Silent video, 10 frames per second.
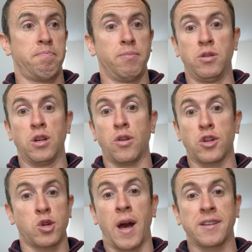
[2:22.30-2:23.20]
the
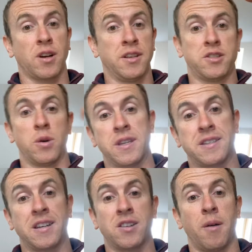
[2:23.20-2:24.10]
2 exercises, so in this
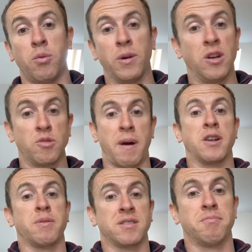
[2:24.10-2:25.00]
example we use
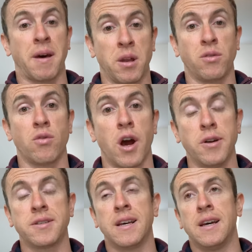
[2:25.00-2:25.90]
bench press and bent over
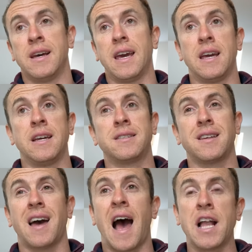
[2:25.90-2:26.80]
rows,
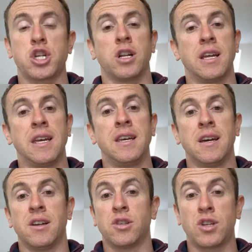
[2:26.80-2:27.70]
is actually
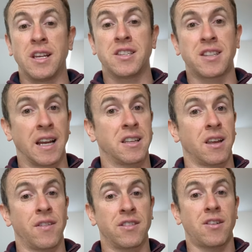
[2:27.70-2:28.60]

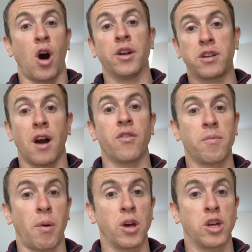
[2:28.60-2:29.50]
instinctive. It's kind of governed
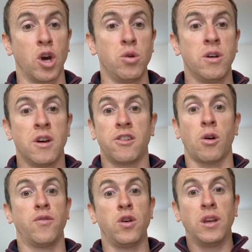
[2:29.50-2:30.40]
by you. So
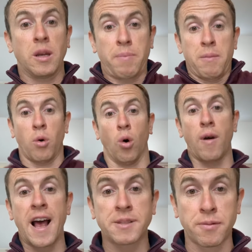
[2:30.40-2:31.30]
if you need a bit more
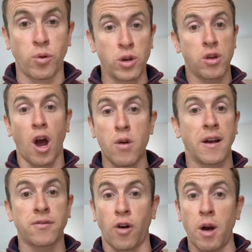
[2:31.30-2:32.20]
rest before you go,
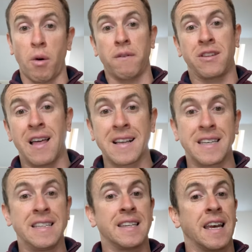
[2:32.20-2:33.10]
that's fine, but obviously that's
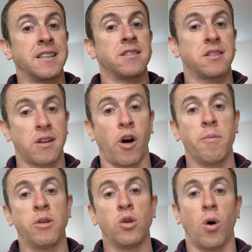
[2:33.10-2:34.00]
eating into the time
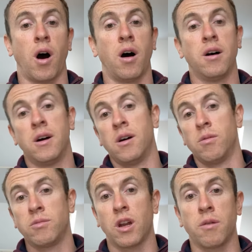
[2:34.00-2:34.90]
that
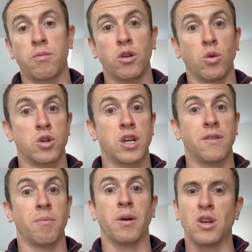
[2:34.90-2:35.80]
you're
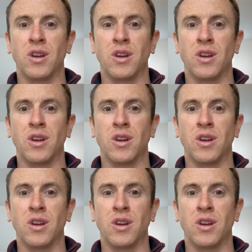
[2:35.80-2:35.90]
achieving. But